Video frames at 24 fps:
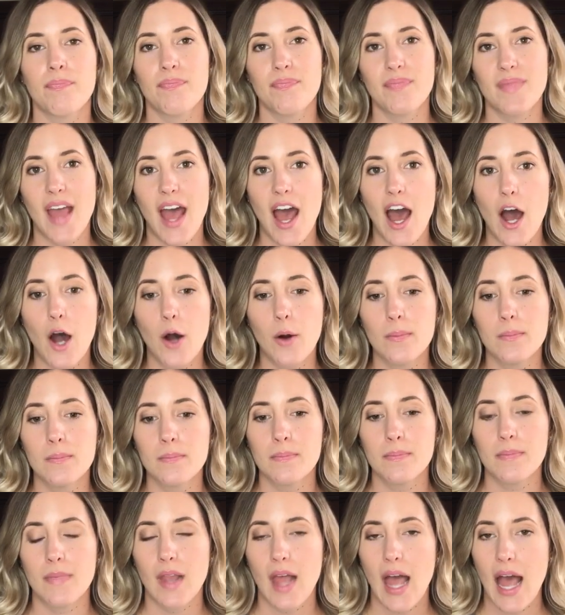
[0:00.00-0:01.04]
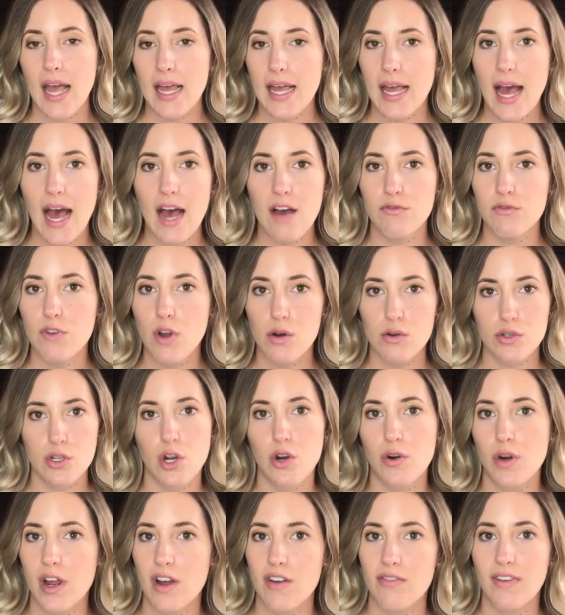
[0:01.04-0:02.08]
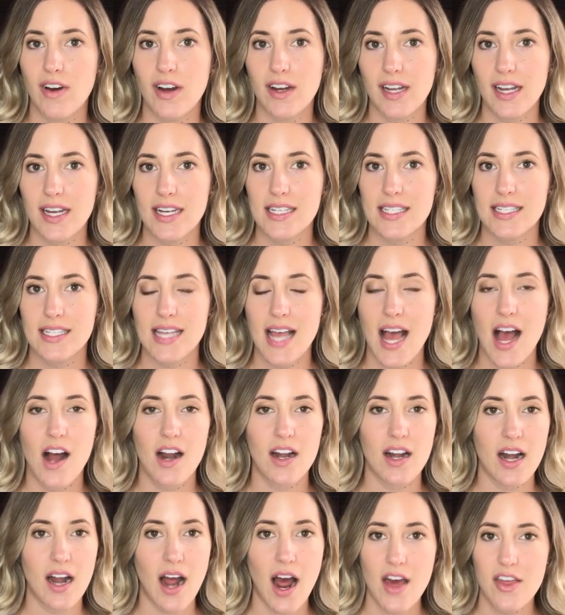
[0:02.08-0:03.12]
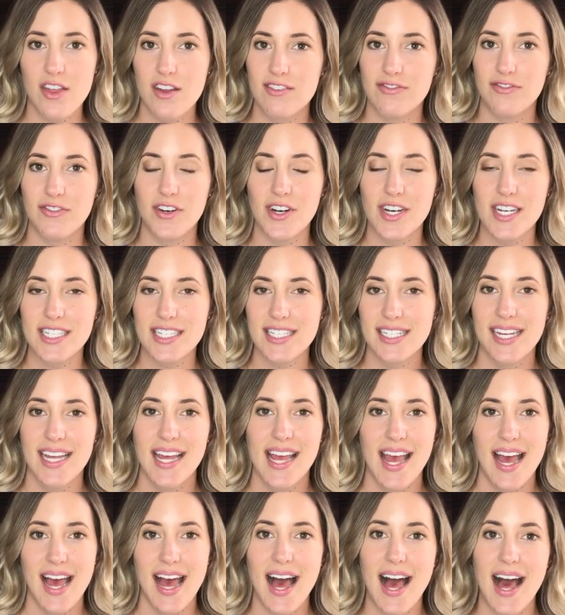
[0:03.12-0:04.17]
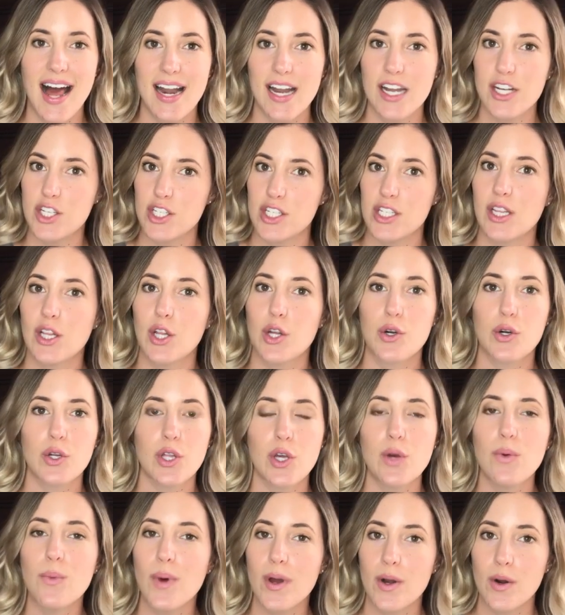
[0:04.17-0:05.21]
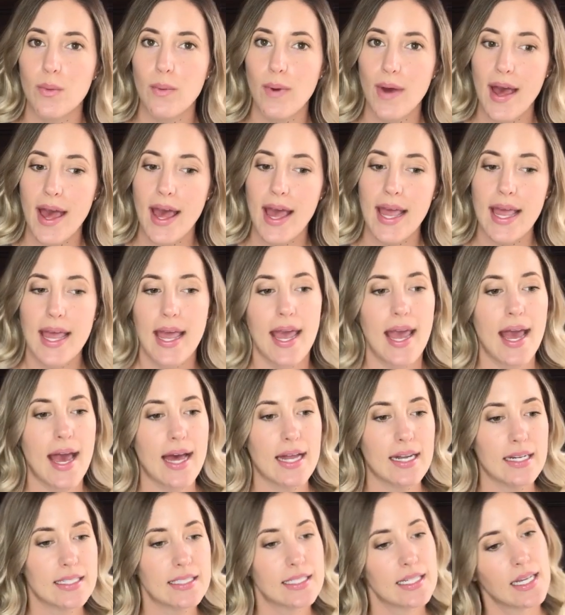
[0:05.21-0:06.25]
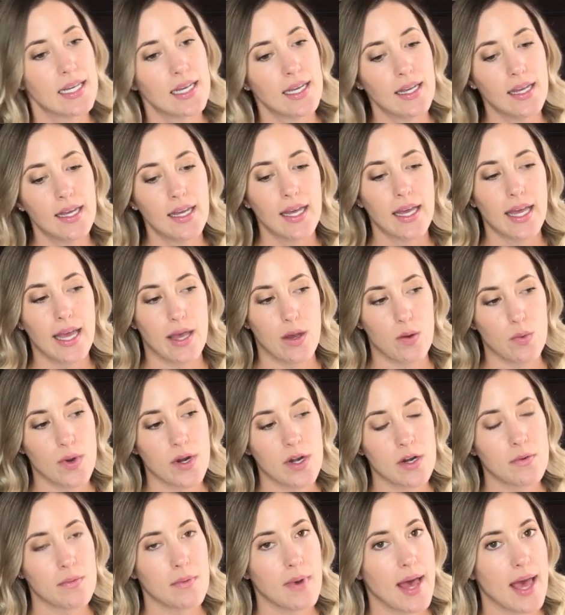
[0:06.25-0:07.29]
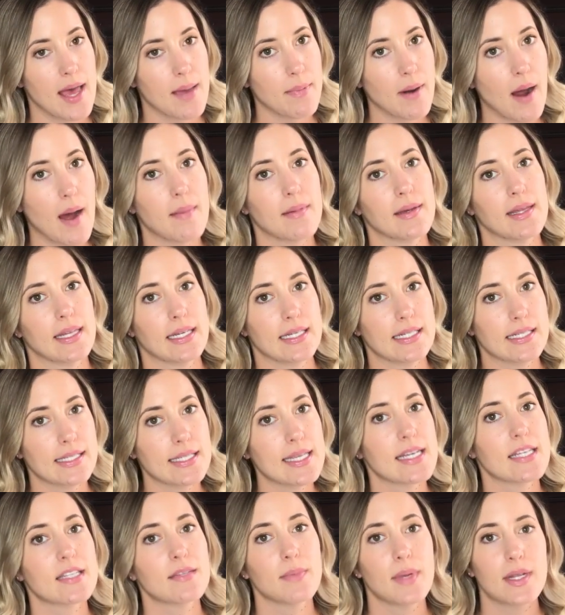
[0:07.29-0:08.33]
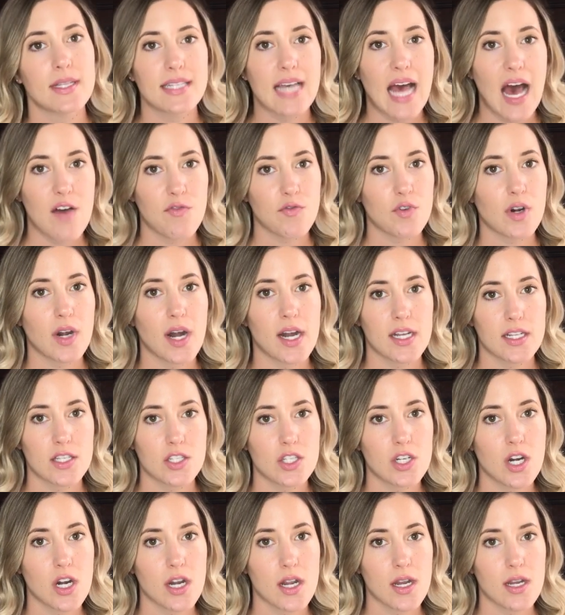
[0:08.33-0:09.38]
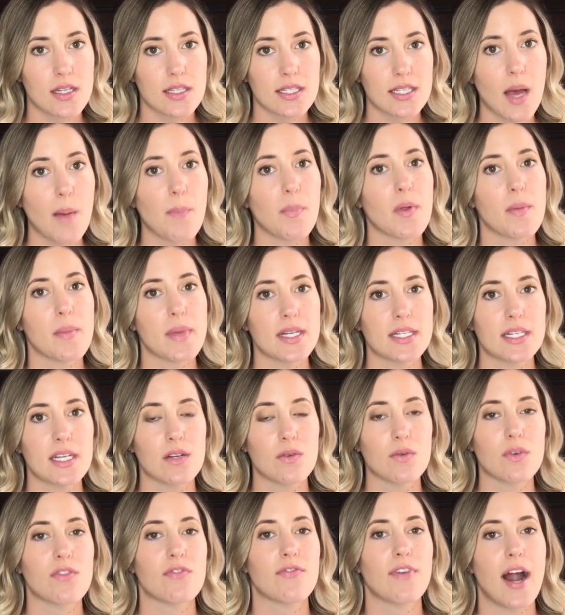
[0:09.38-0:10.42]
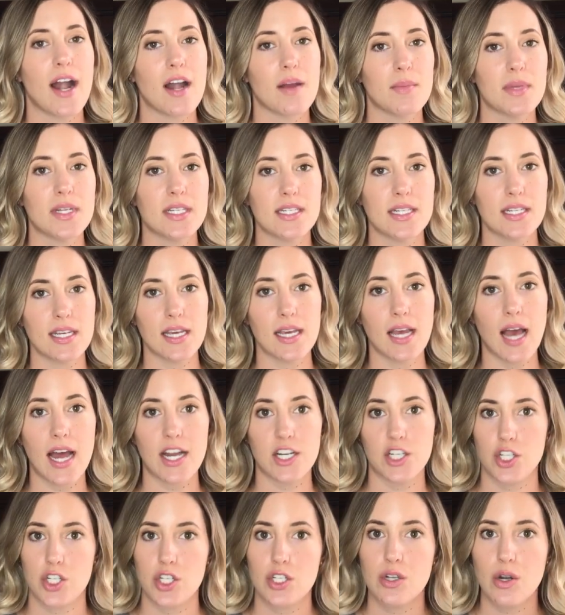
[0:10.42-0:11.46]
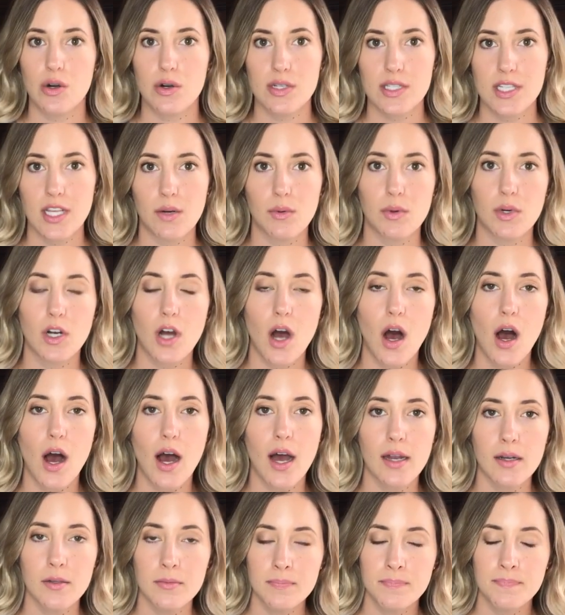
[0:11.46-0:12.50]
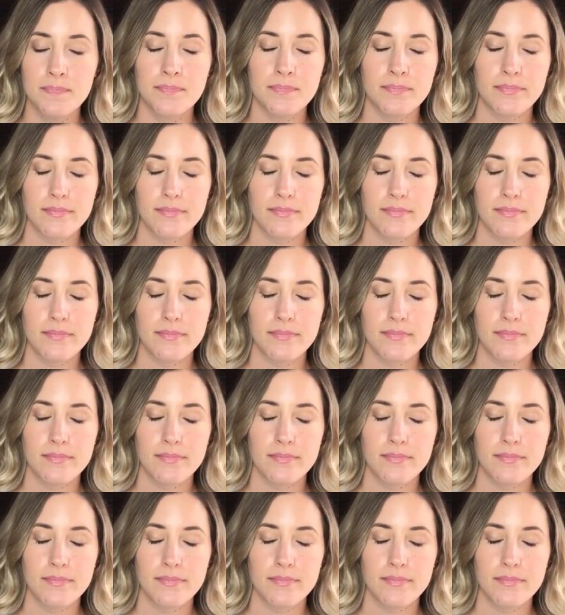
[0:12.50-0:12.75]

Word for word: now I have no toenail fungus on either foot and it just literally went away and it went away probably like six months after I had started supplementing with vitamin D. I just noticed they were gone